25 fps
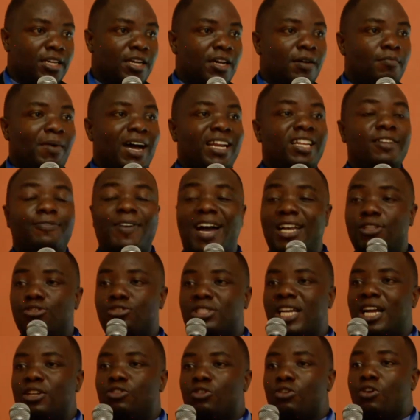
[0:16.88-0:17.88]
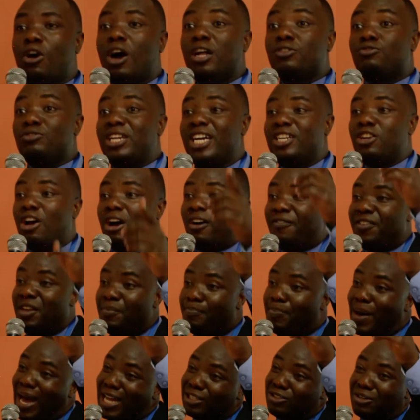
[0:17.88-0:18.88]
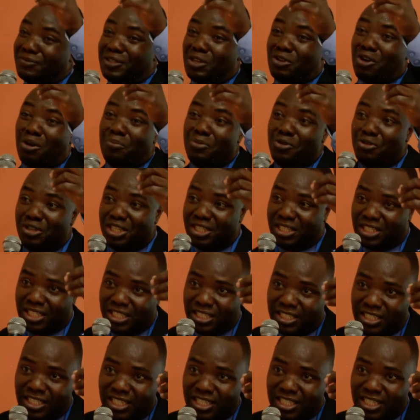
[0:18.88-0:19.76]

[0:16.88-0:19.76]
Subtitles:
But if as you tell you, go to the northern part of the community,